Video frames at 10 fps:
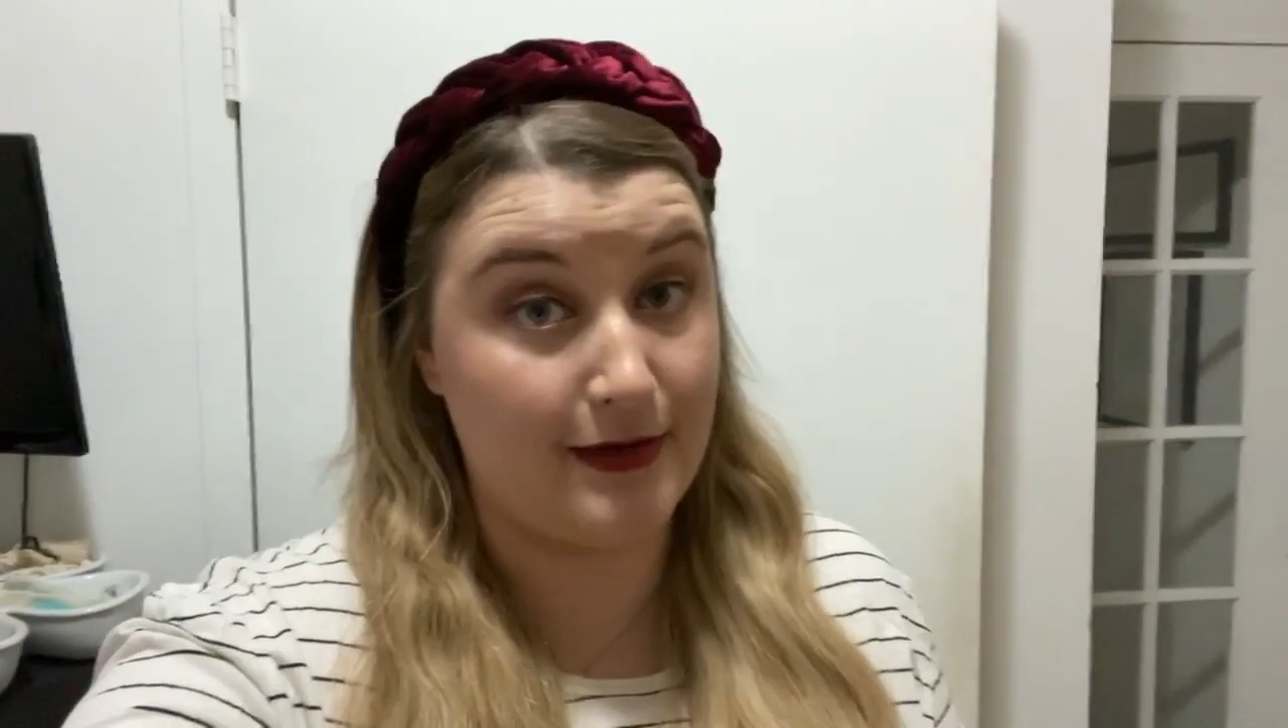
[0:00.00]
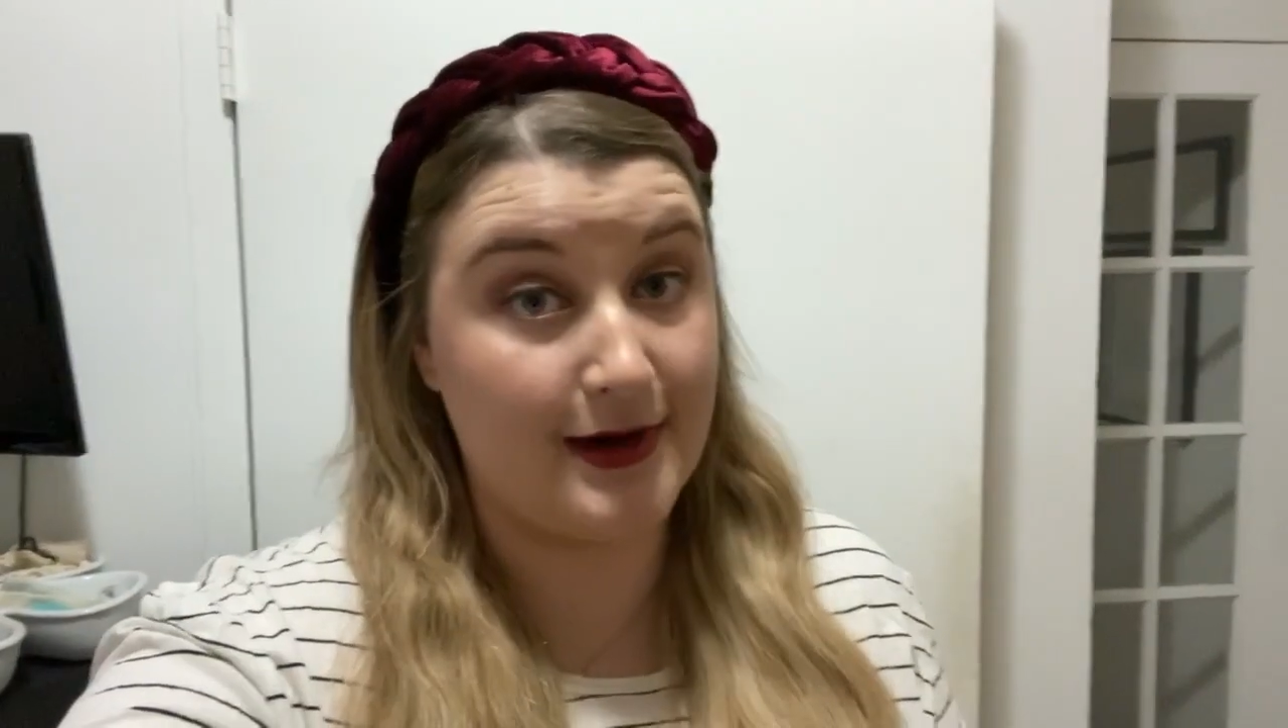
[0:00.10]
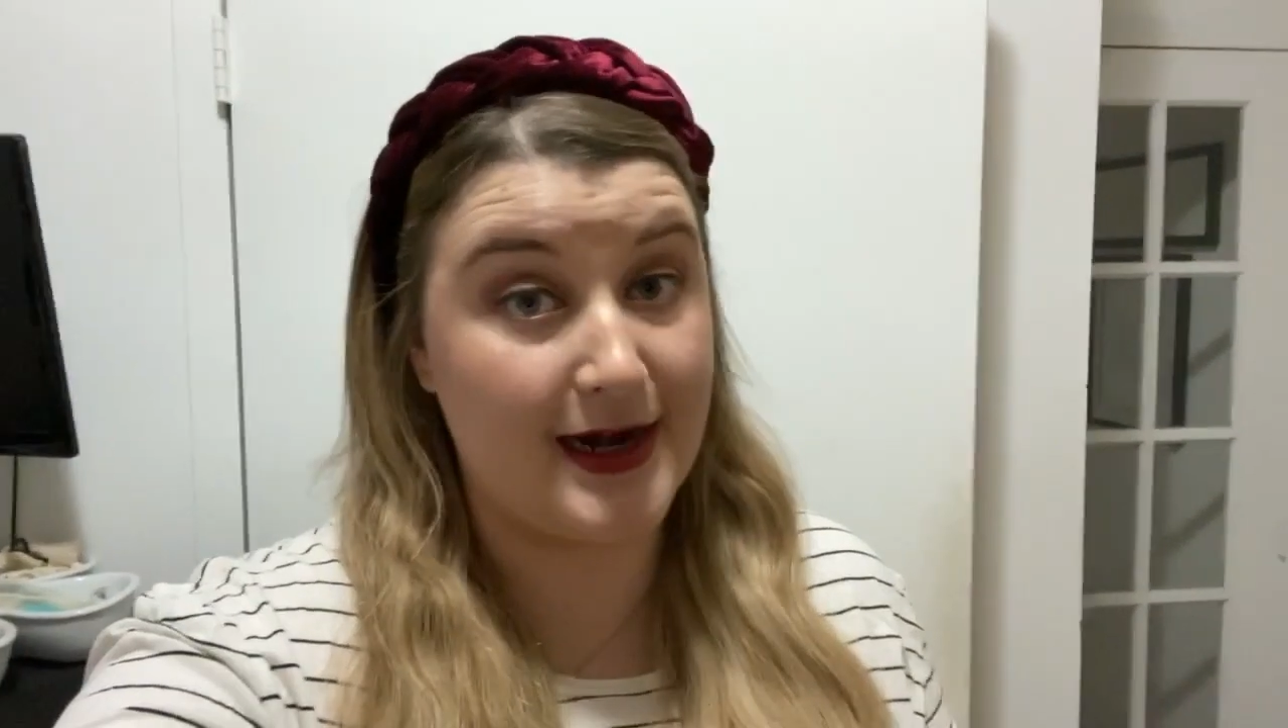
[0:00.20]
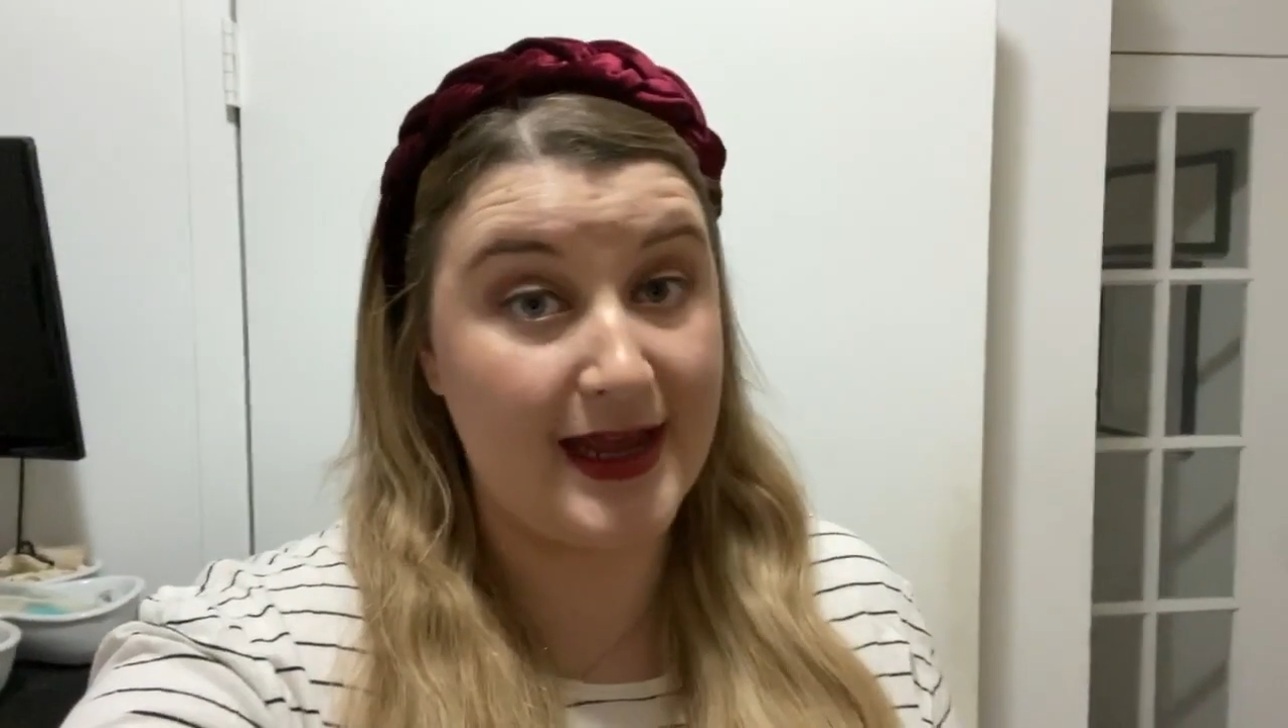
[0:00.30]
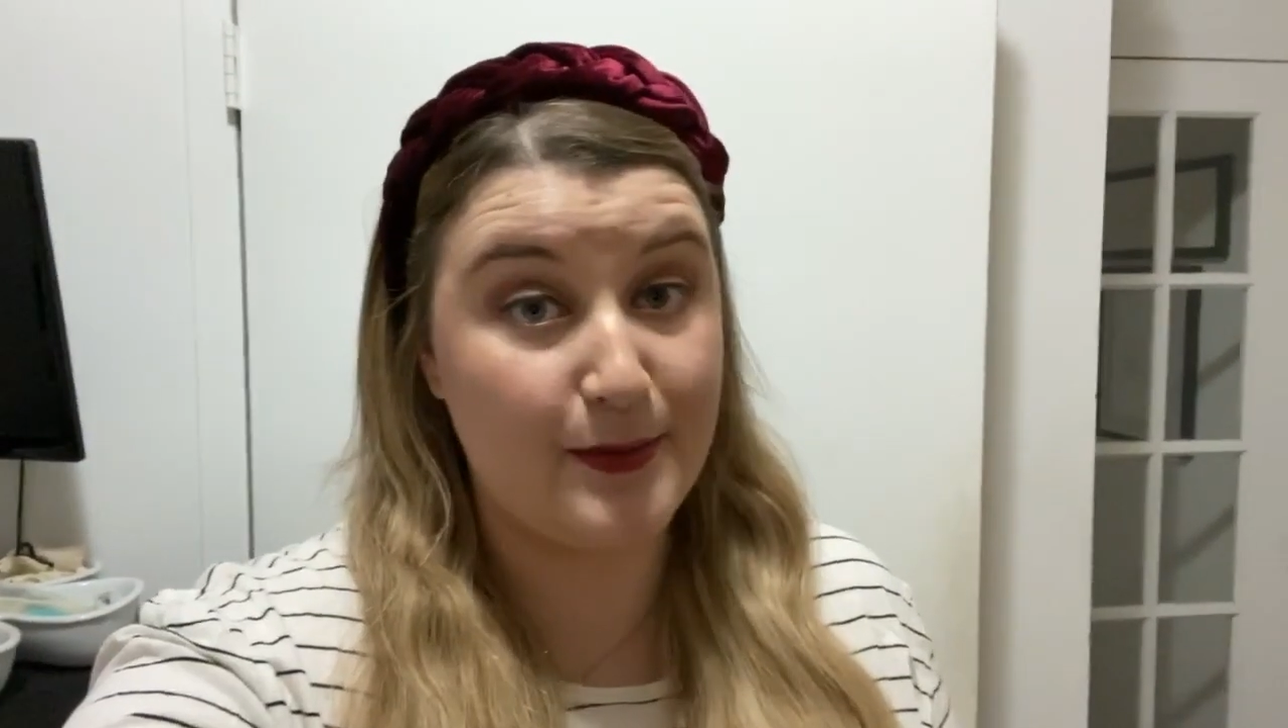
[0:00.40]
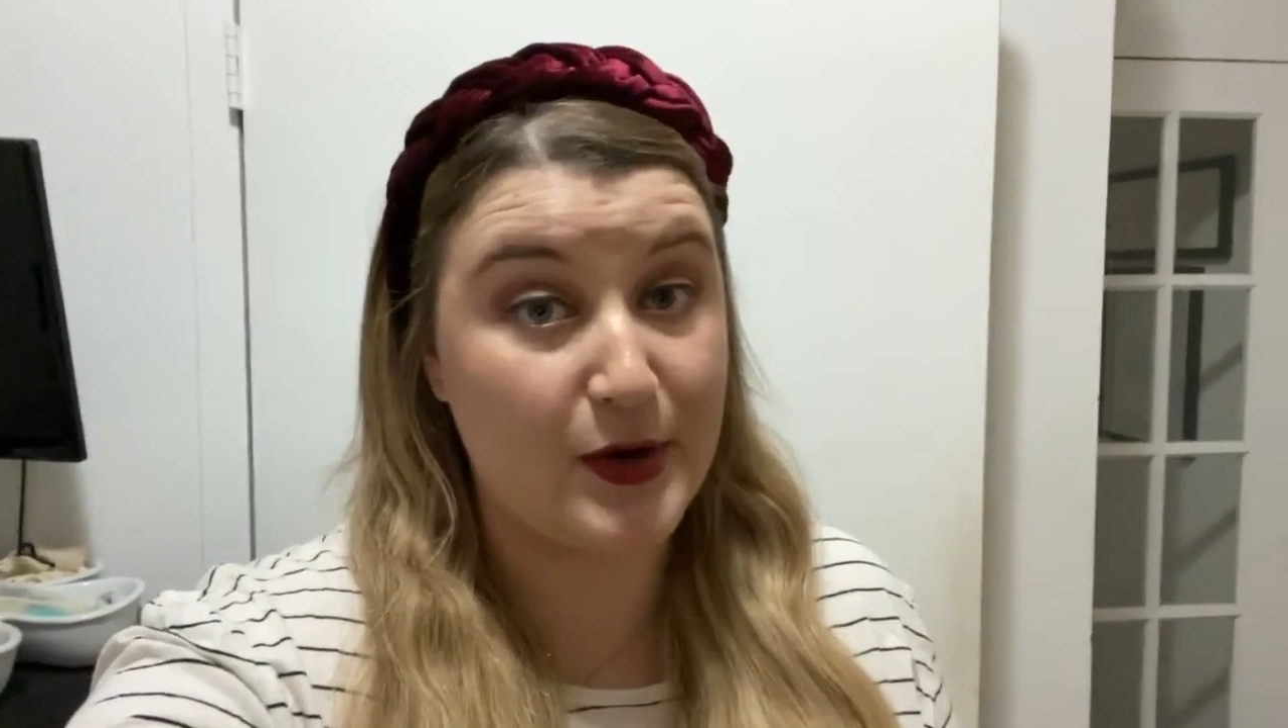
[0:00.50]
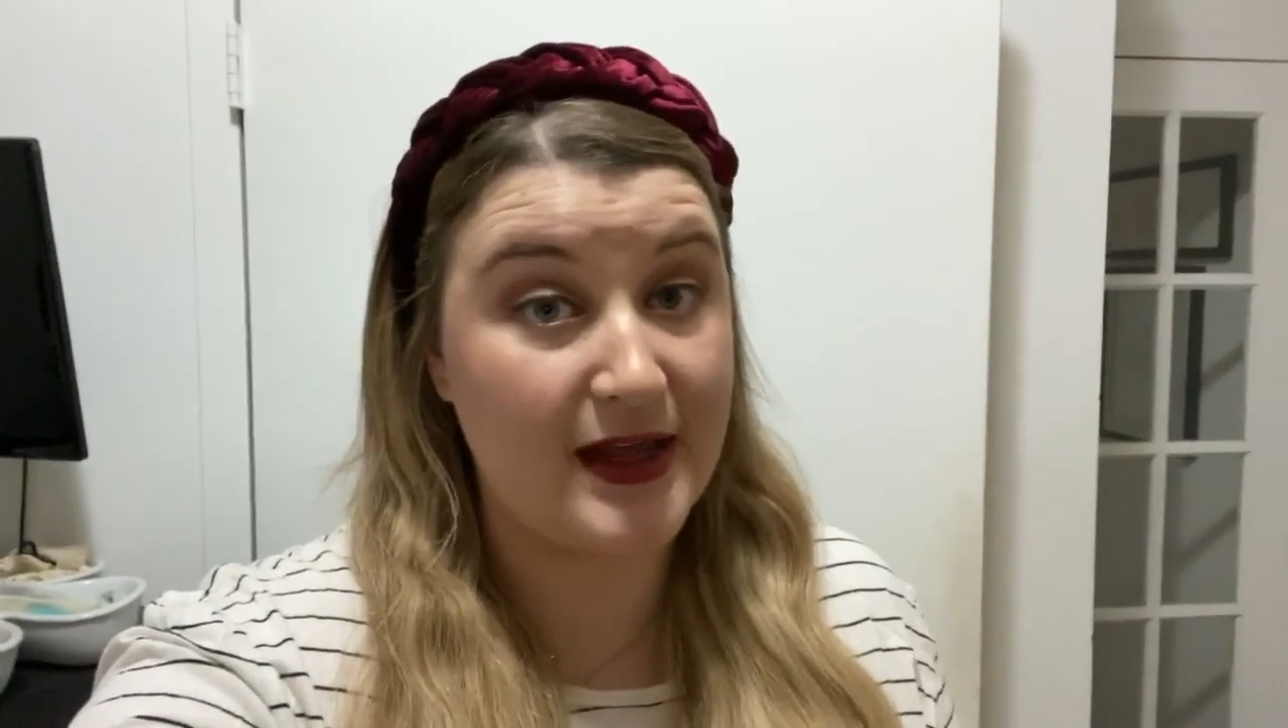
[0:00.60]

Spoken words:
raining pretty